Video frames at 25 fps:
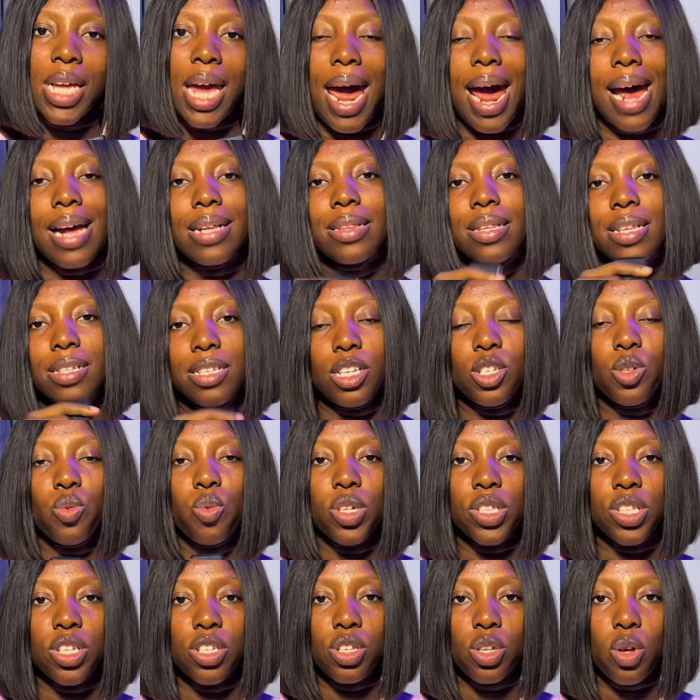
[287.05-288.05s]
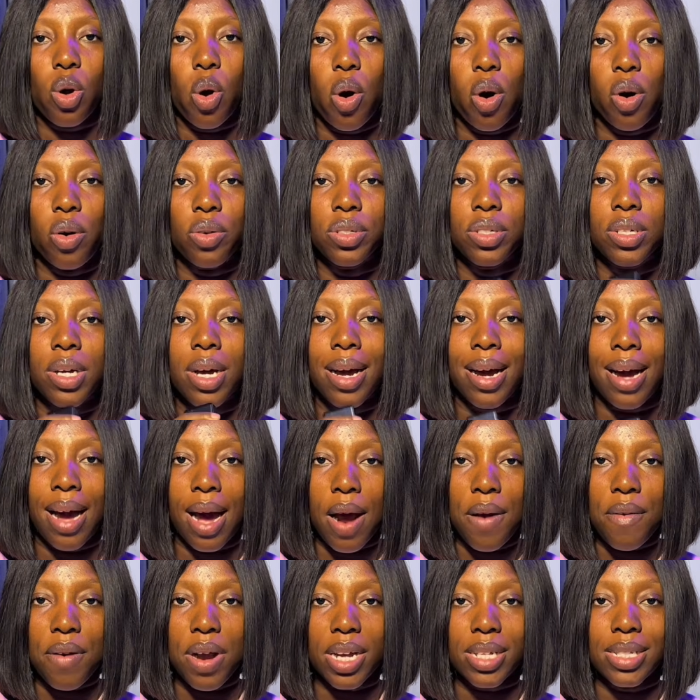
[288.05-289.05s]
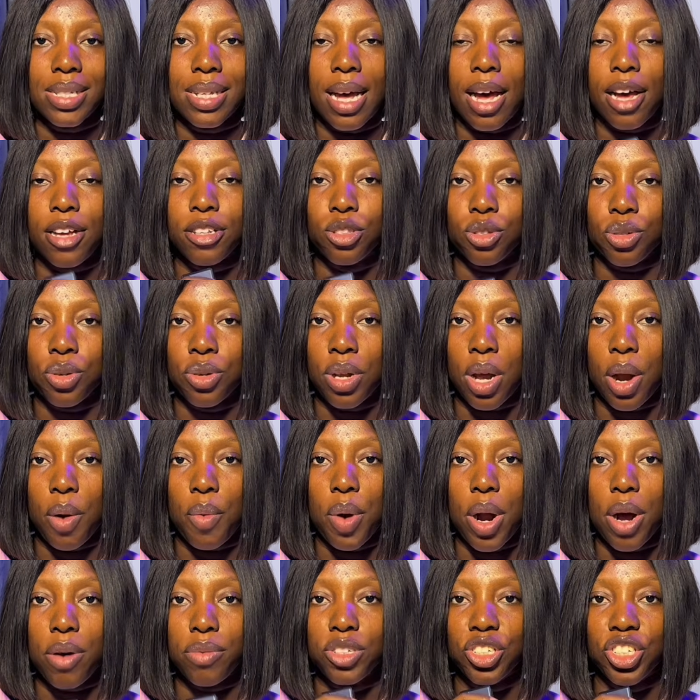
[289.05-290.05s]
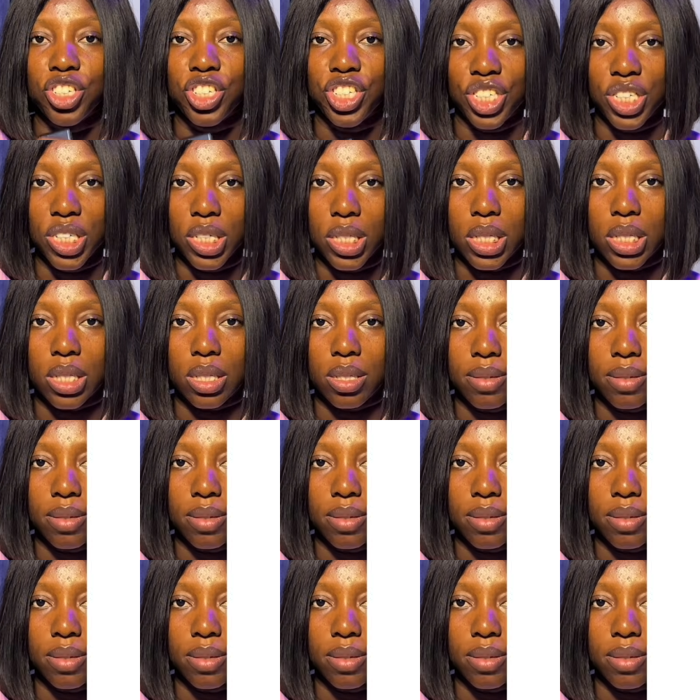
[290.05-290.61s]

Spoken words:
and this is what is called character turnaround sheet.